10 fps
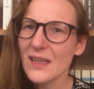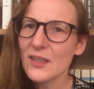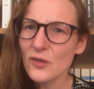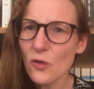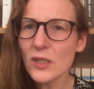
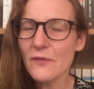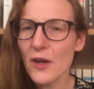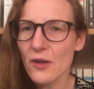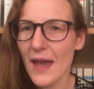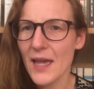Sort of
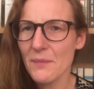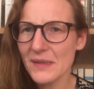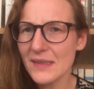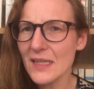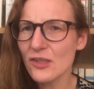okay,
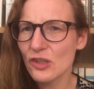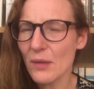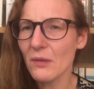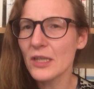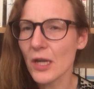but seats
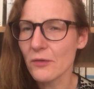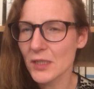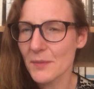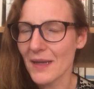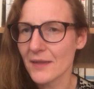generally don't
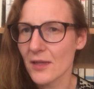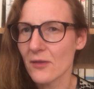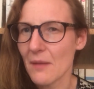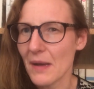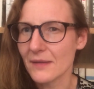smell as though
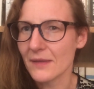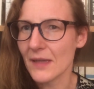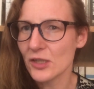they're melting.